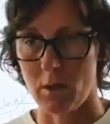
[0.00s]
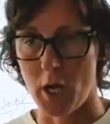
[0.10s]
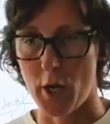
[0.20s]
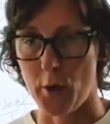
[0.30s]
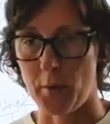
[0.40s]

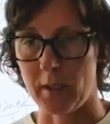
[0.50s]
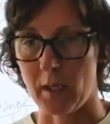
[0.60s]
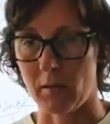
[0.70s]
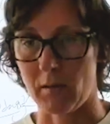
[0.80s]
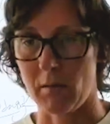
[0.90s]
No, it
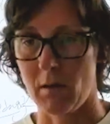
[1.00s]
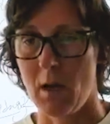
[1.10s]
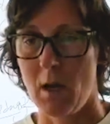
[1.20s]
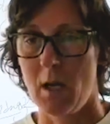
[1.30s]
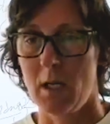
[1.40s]
doesn't.
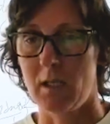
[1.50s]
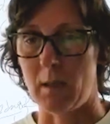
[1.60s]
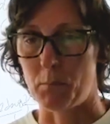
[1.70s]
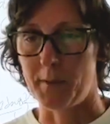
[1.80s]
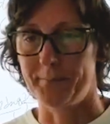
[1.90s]
It's
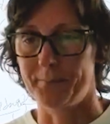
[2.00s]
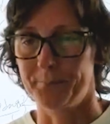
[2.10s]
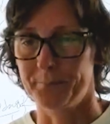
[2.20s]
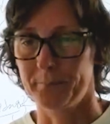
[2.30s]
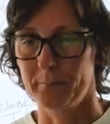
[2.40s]
separate.
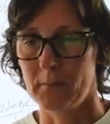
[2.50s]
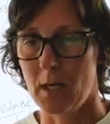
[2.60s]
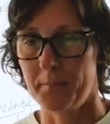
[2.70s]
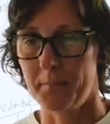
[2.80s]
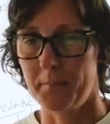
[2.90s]
Okay.